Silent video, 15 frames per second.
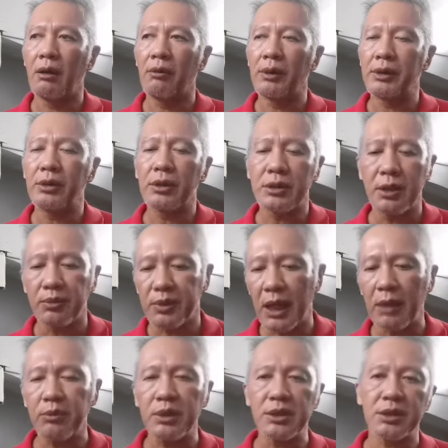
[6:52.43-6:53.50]
we took some
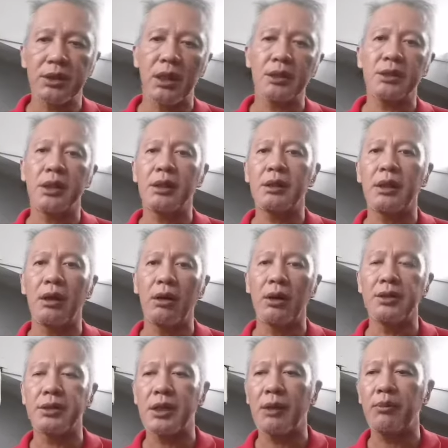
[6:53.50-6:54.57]
time discussing the
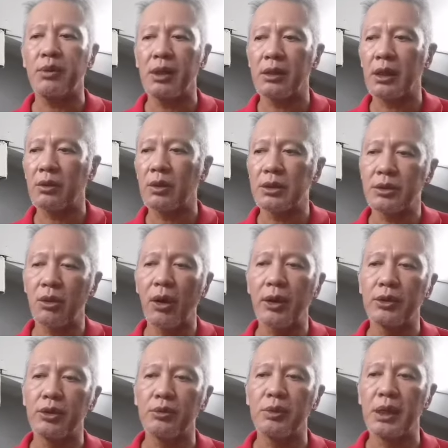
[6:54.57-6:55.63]
concept that it was
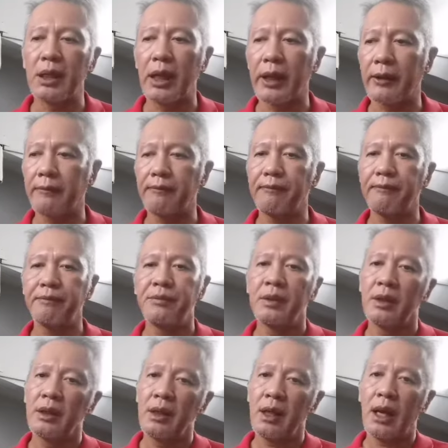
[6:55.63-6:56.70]
going to be like
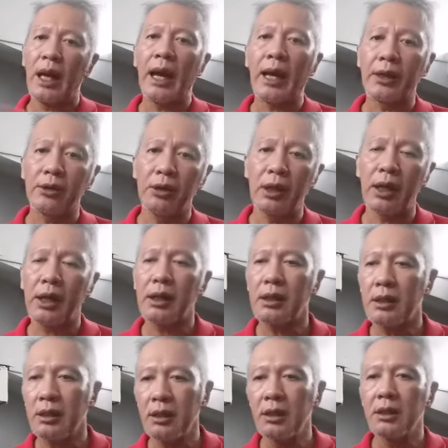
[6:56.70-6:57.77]

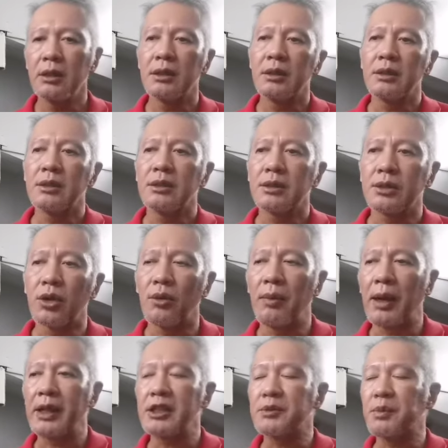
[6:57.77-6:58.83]
angular. So
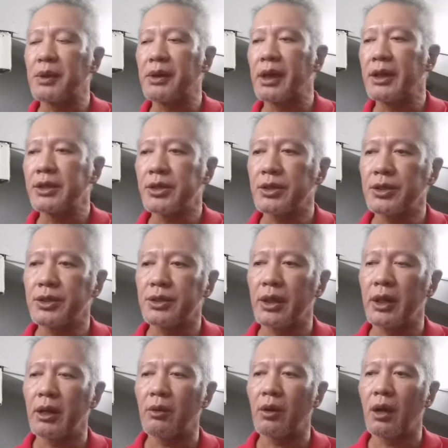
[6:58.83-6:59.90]
my inspirations
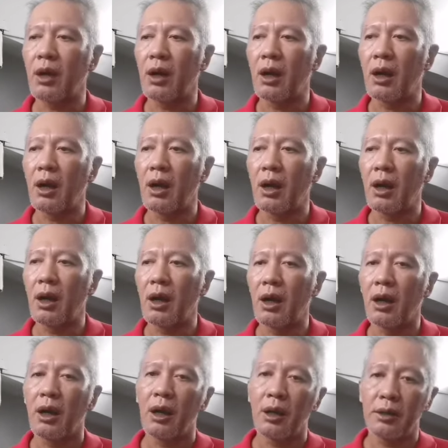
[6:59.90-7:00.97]
there were